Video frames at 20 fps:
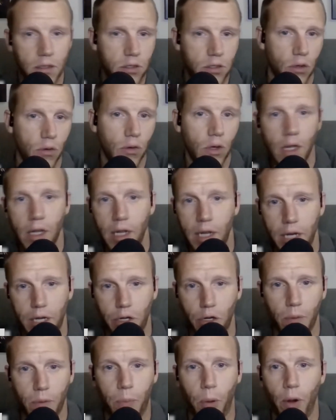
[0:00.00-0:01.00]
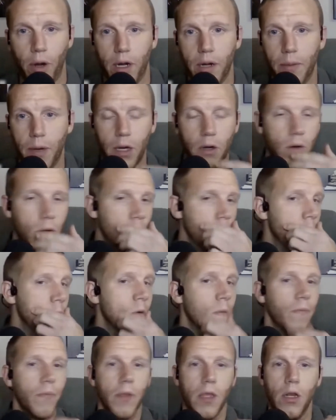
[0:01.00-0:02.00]
So, in your point about,
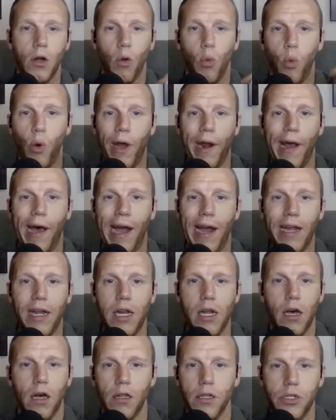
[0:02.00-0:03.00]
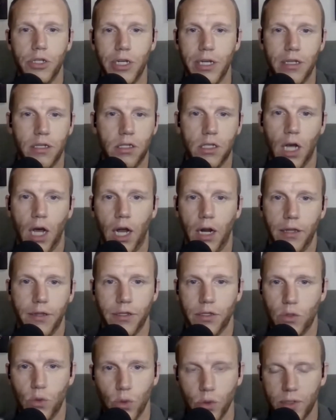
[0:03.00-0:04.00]
you know, what ideology is taught
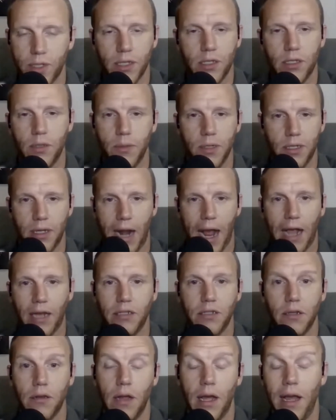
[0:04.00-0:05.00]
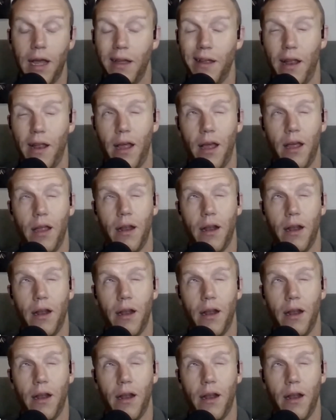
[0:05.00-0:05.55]
in the school system is an access, a,